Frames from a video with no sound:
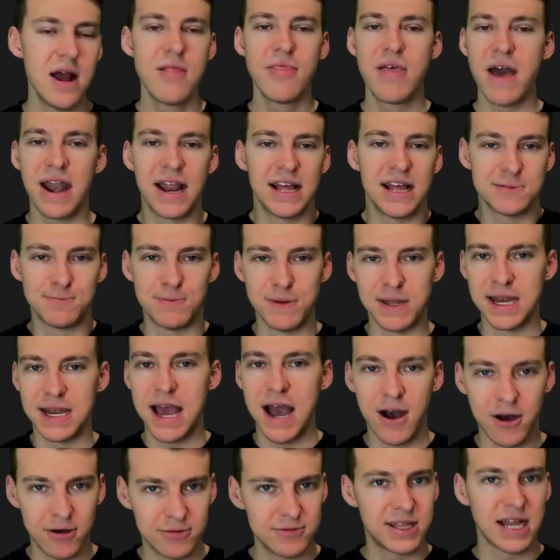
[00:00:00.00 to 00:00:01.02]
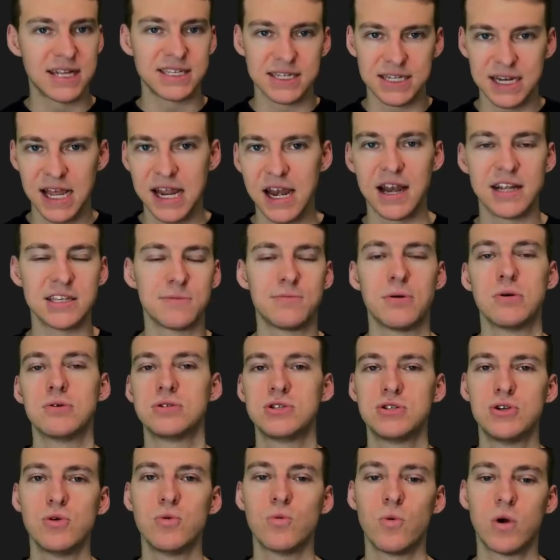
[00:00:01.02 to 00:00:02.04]
that has been now designated as a
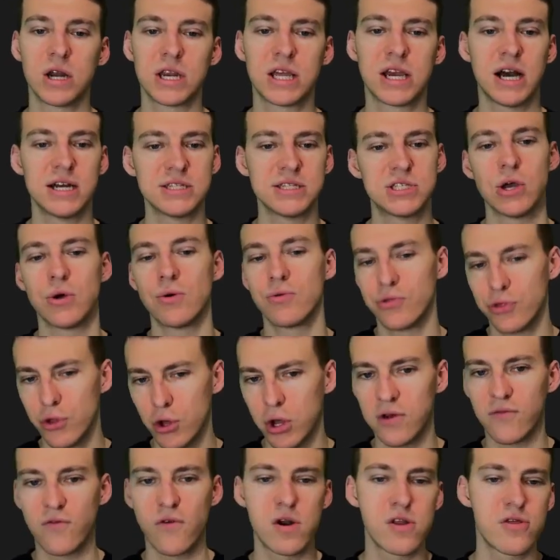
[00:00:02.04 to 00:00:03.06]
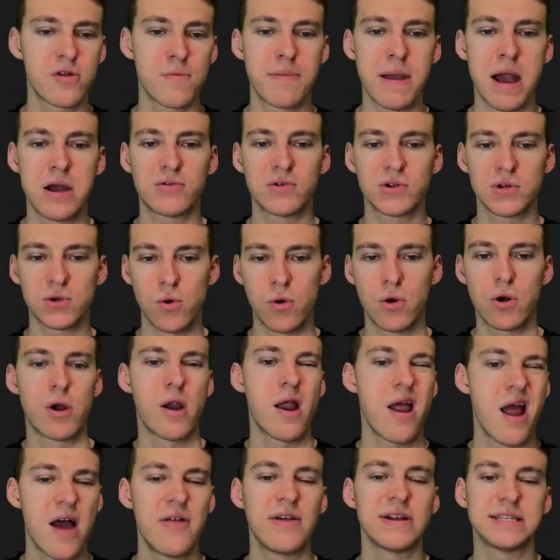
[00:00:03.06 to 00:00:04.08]
post June 1 cut. So looking for another boundary corner.
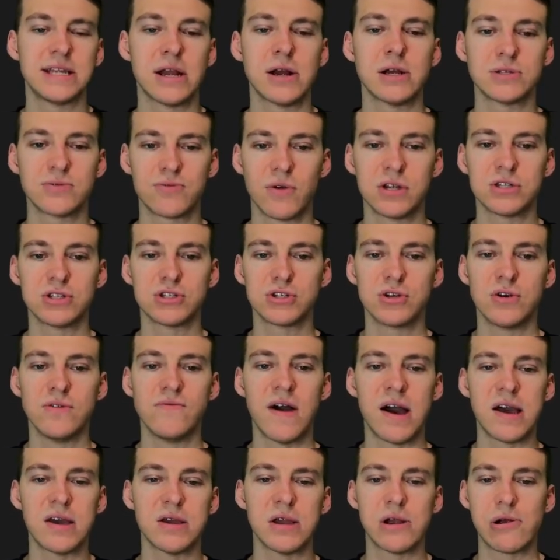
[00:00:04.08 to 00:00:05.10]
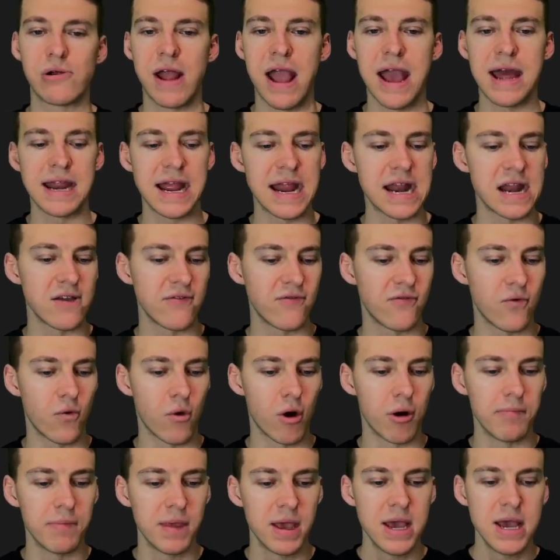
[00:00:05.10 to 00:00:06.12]
I think Darius Rush is good value here at
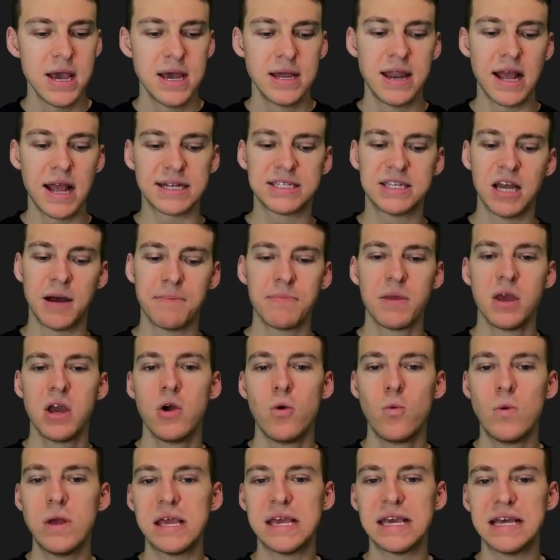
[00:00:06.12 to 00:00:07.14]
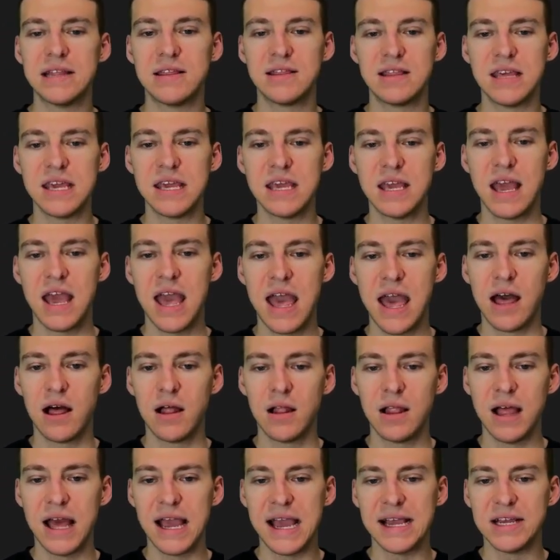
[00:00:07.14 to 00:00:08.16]
84. Next up, we get the
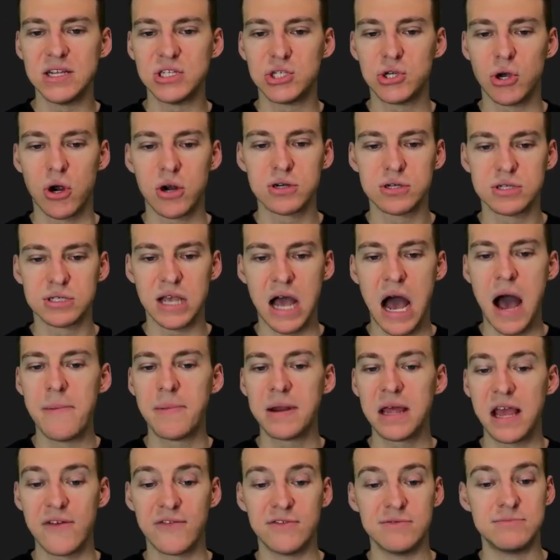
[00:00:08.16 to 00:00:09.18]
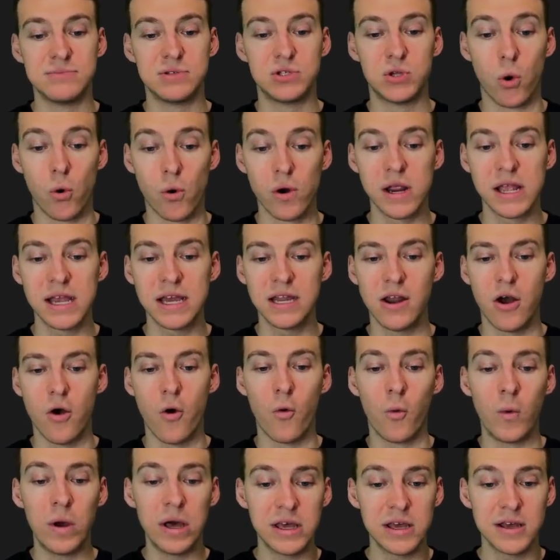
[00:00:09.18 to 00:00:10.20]
LA Chargers. I'm going to give them
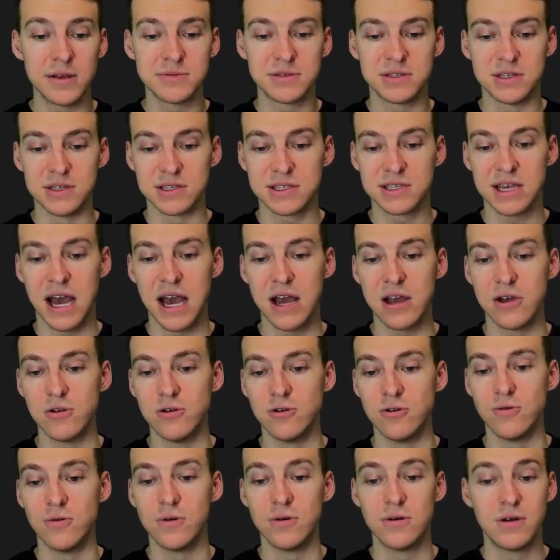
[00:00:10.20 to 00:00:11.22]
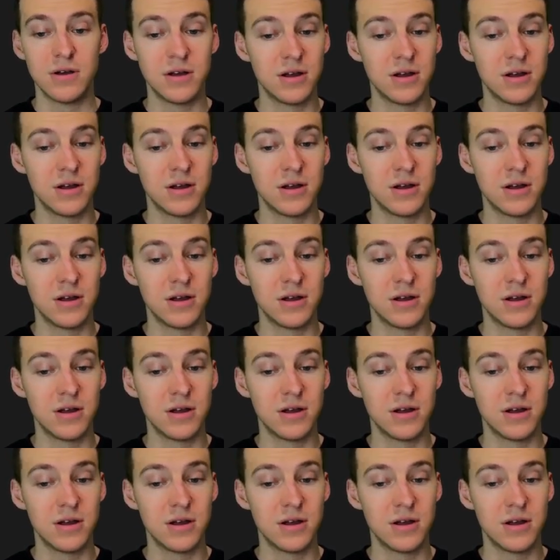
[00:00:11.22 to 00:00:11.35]
Dorian Williams, this guy who,